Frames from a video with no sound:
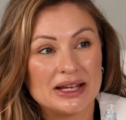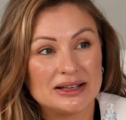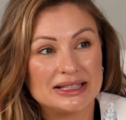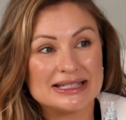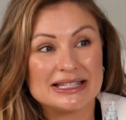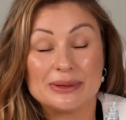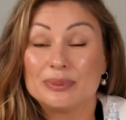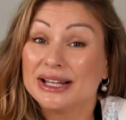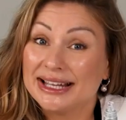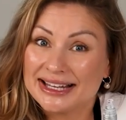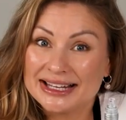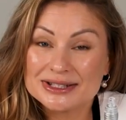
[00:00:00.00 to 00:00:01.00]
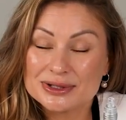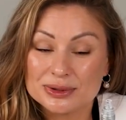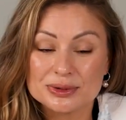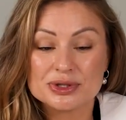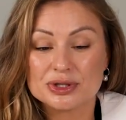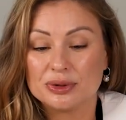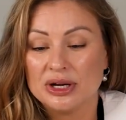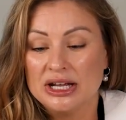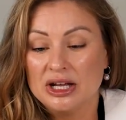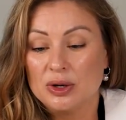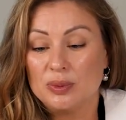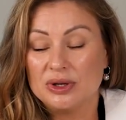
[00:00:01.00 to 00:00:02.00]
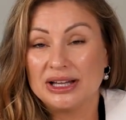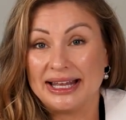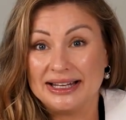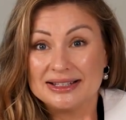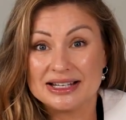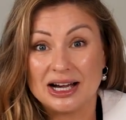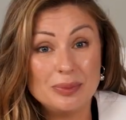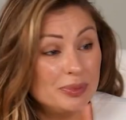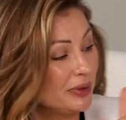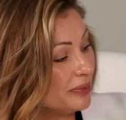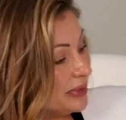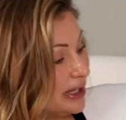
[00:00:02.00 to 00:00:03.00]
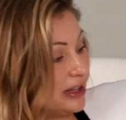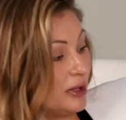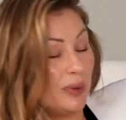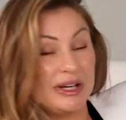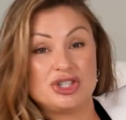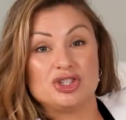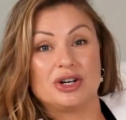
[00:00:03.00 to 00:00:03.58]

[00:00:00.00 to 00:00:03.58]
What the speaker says: let's say, blackheads also, will end up in the waste